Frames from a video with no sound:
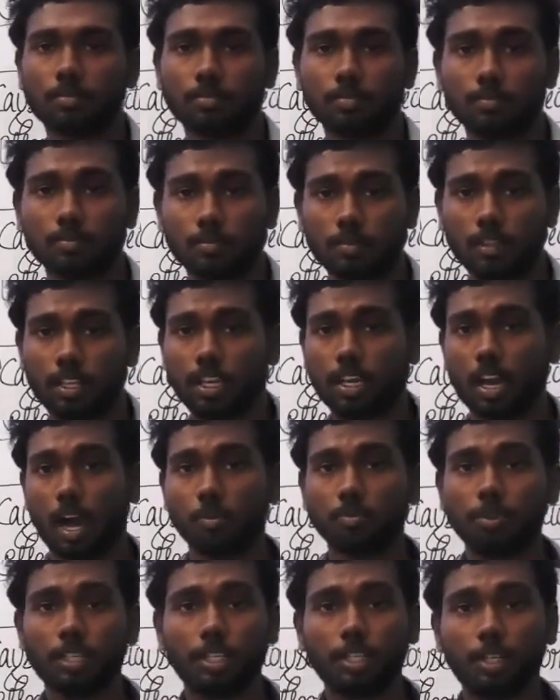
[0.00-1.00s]
The
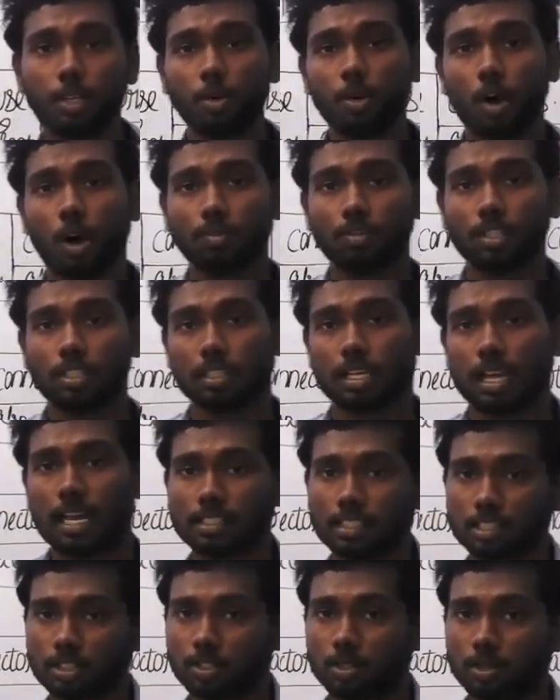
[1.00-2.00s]
objective of this class
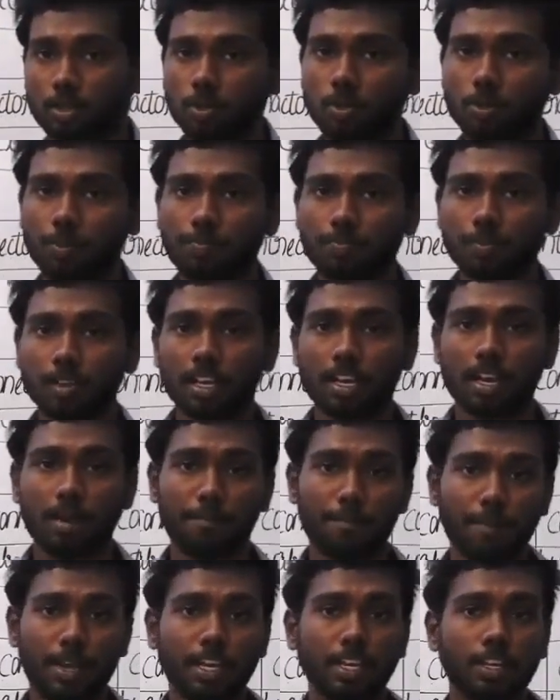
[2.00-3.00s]
is to
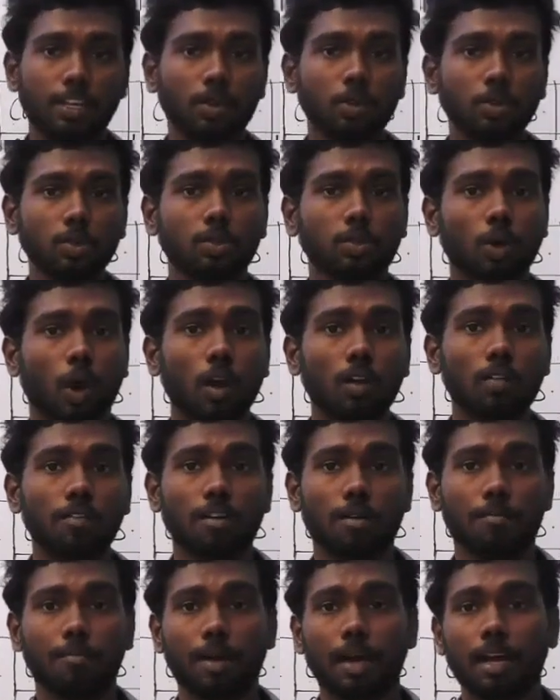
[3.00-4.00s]
make you
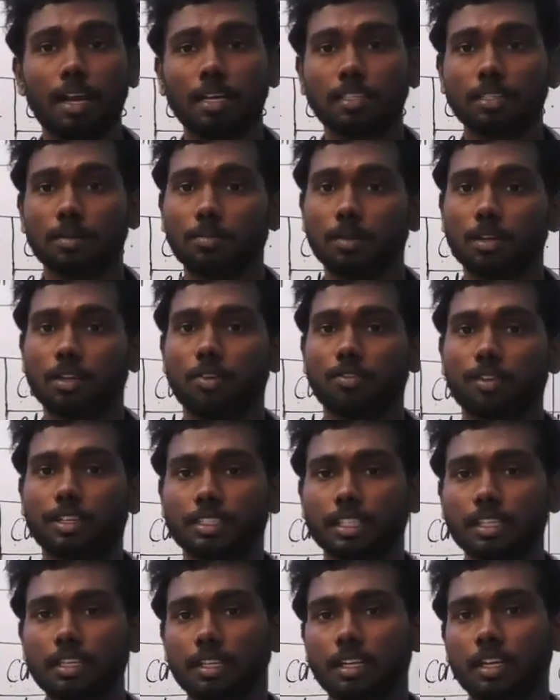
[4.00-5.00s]
solve para-jumble
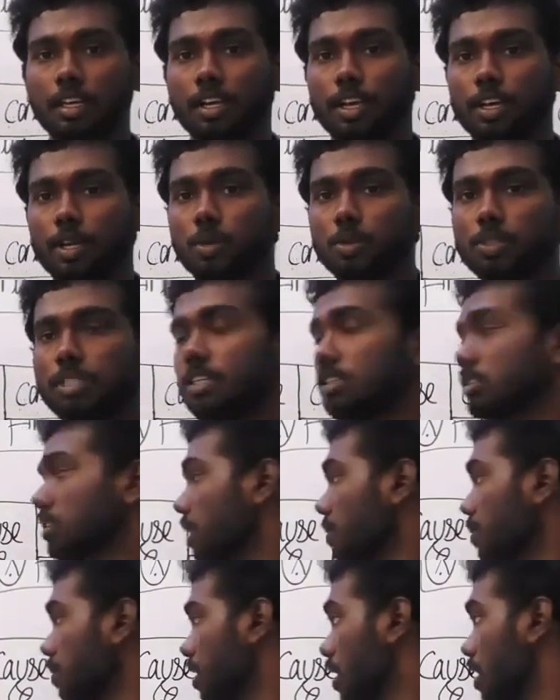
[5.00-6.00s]
question using
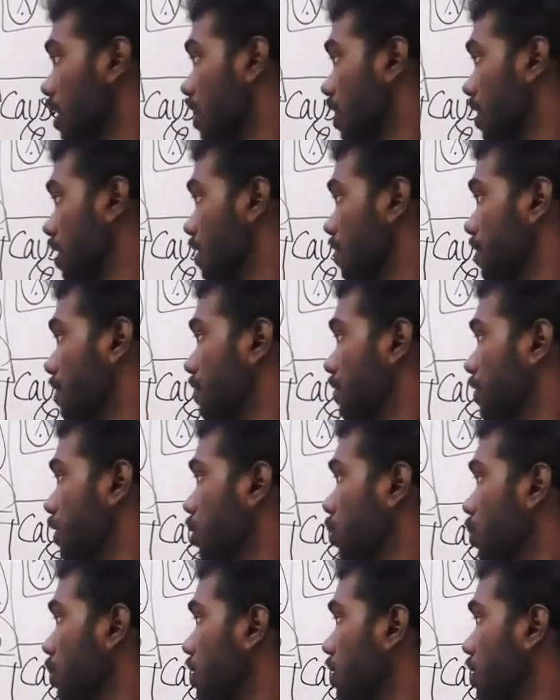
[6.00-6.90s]
some few